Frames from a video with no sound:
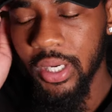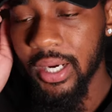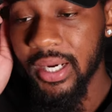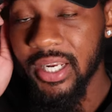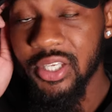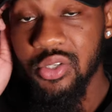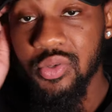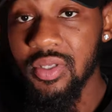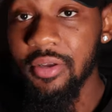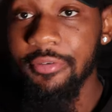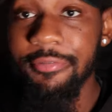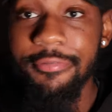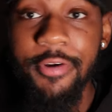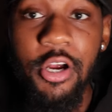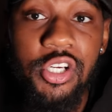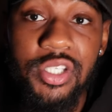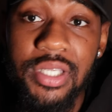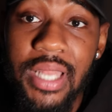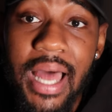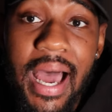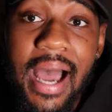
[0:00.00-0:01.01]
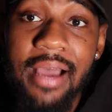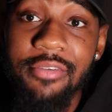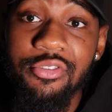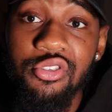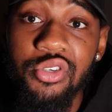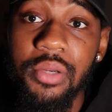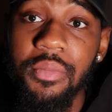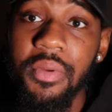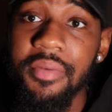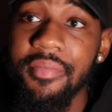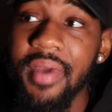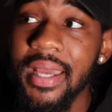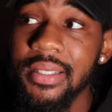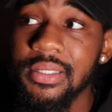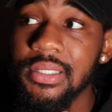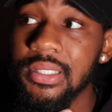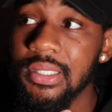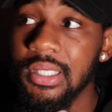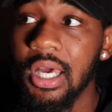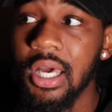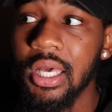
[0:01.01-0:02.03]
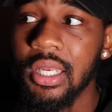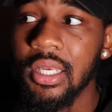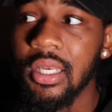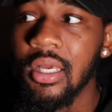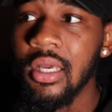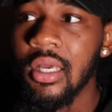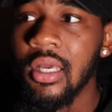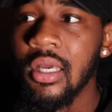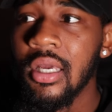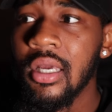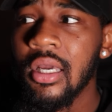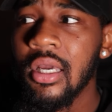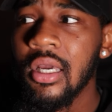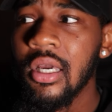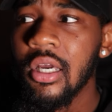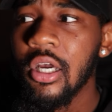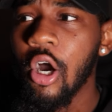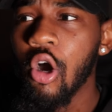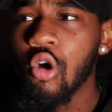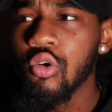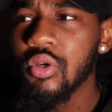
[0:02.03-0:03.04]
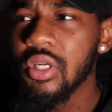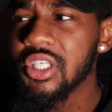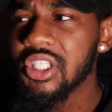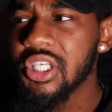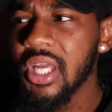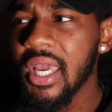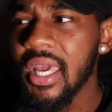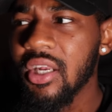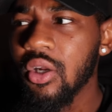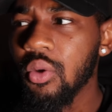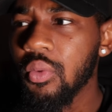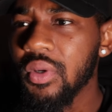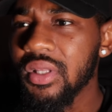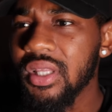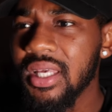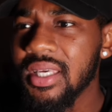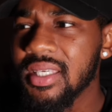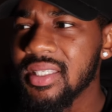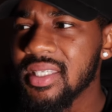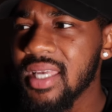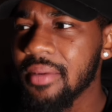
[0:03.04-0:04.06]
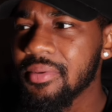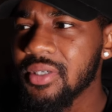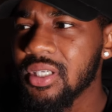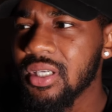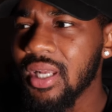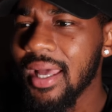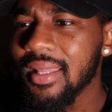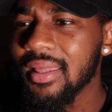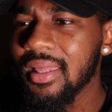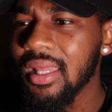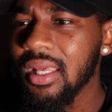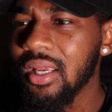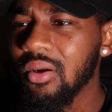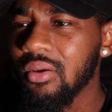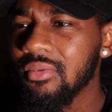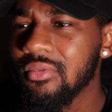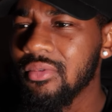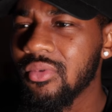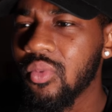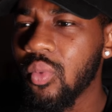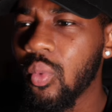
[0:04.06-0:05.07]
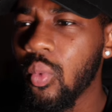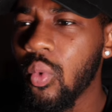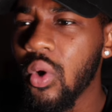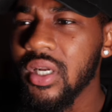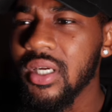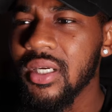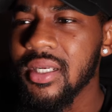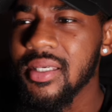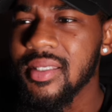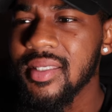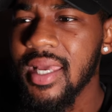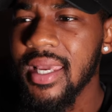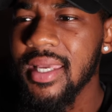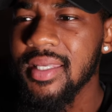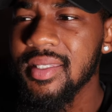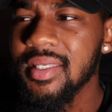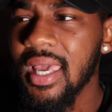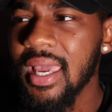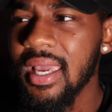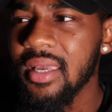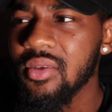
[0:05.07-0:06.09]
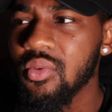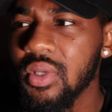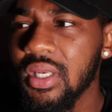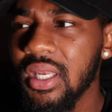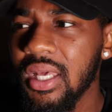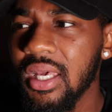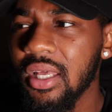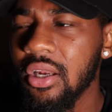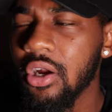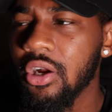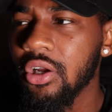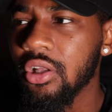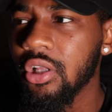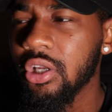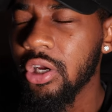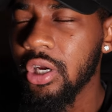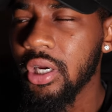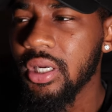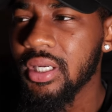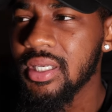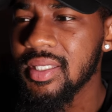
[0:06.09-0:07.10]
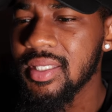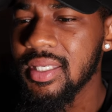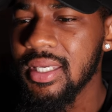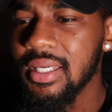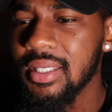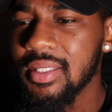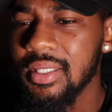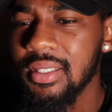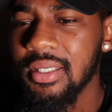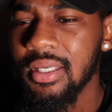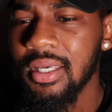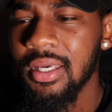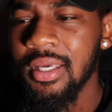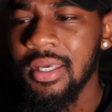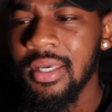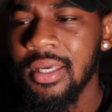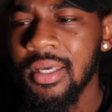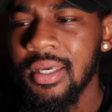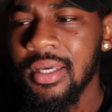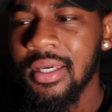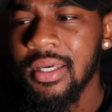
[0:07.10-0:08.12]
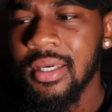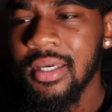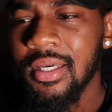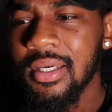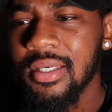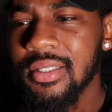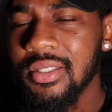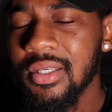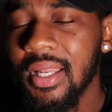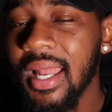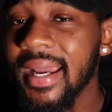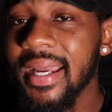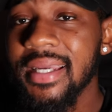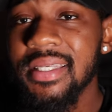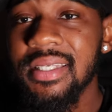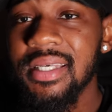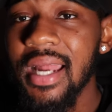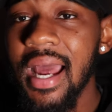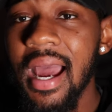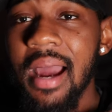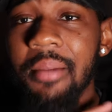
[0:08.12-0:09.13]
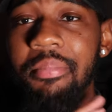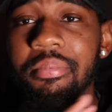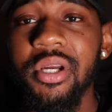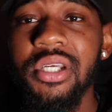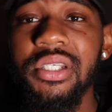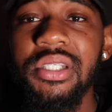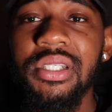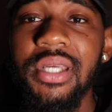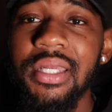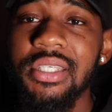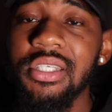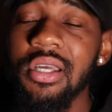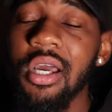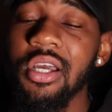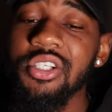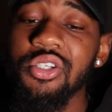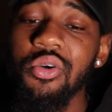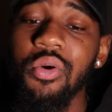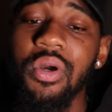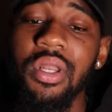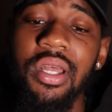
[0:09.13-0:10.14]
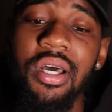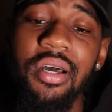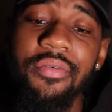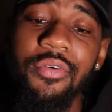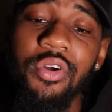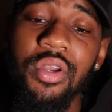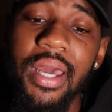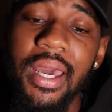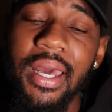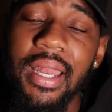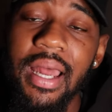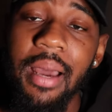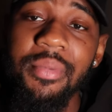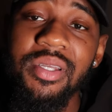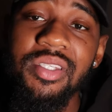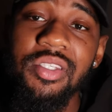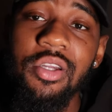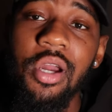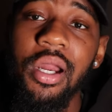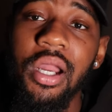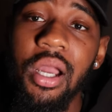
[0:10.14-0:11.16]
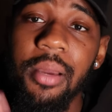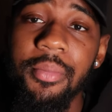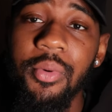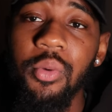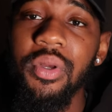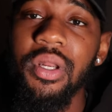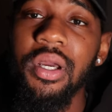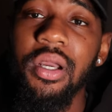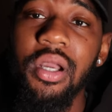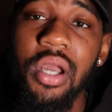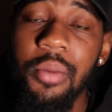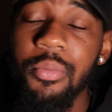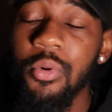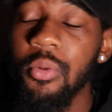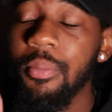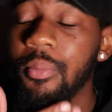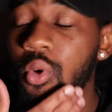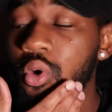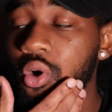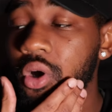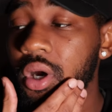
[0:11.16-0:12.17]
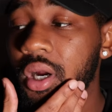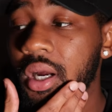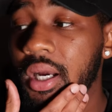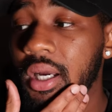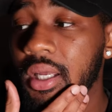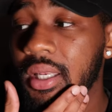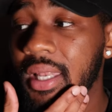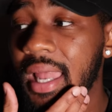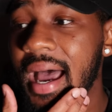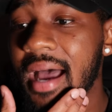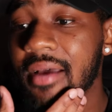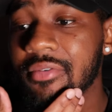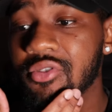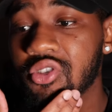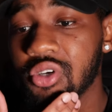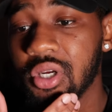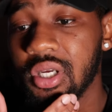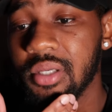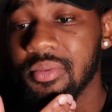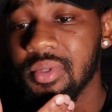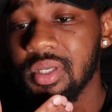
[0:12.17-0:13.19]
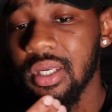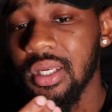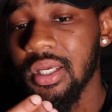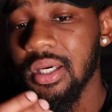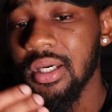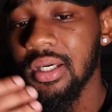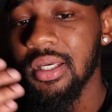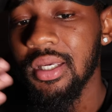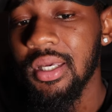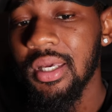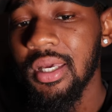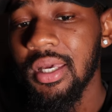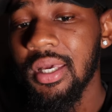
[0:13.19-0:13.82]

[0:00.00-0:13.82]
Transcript: in there. This was the first live stream we've actually done on the channel, with the exception of, I think, one of the Saints games we did earlier in the season. So like I said, I appreciate y'all showing love on that. I'm gonna start coming with a couple more live streams in the